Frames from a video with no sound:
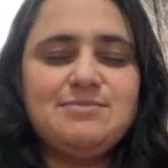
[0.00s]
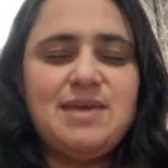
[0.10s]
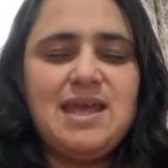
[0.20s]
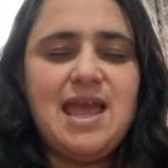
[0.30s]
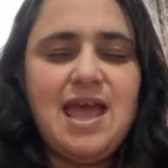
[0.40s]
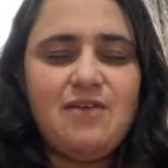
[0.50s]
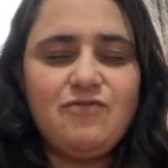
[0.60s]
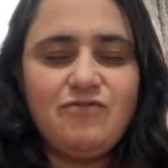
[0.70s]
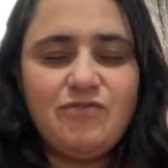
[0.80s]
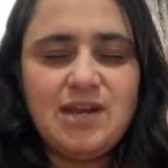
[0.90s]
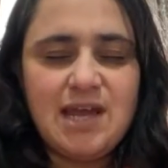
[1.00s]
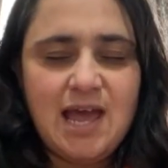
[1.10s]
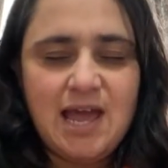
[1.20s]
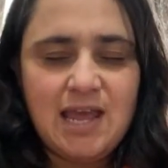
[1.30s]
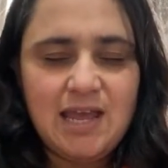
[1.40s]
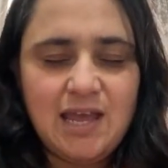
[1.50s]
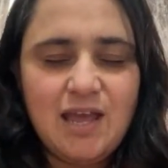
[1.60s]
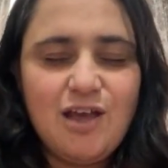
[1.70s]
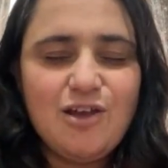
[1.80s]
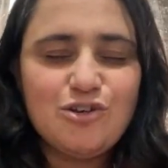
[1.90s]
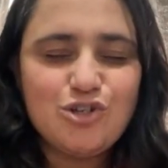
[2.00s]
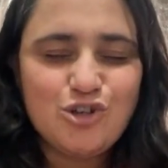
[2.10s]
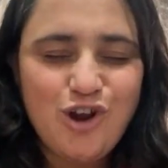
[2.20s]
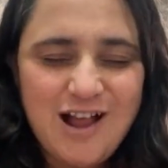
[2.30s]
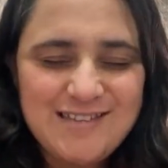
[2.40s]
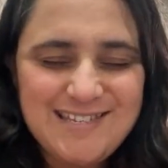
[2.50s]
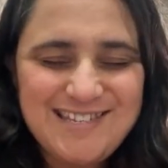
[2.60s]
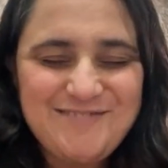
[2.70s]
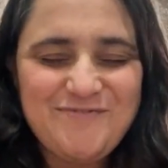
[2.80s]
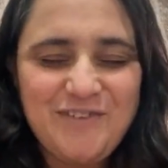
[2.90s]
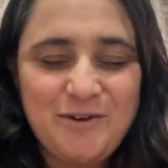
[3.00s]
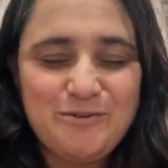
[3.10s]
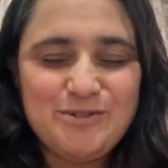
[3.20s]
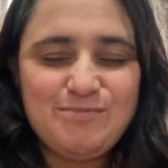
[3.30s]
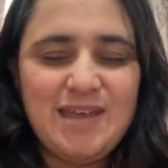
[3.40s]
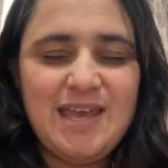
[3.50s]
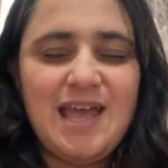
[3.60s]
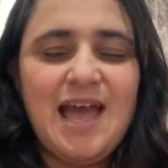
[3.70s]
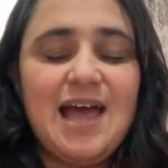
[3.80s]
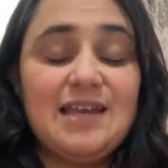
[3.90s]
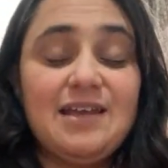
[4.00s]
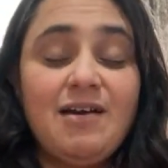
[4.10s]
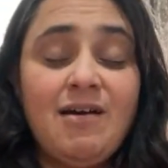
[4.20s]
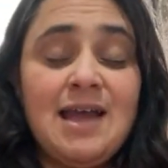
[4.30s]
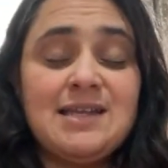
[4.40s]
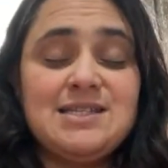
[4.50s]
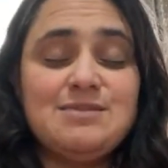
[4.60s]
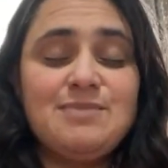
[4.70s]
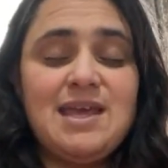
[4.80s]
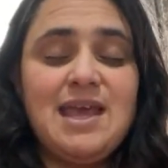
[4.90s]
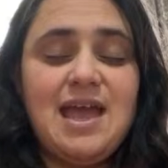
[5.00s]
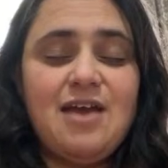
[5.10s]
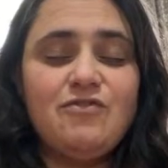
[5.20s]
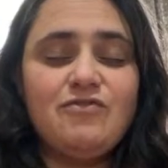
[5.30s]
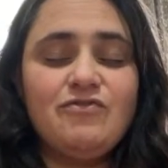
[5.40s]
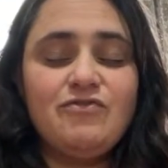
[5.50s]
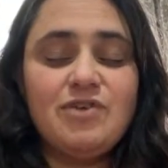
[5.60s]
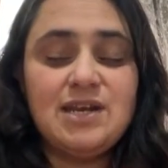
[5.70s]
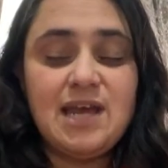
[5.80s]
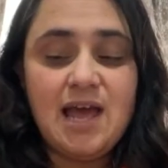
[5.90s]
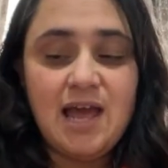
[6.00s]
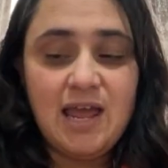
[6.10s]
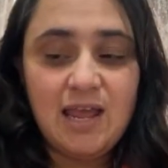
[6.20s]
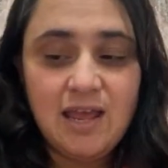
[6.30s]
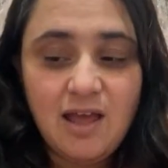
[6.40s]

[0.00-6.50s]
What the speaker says: me every day. Trust fills me and guides me every day.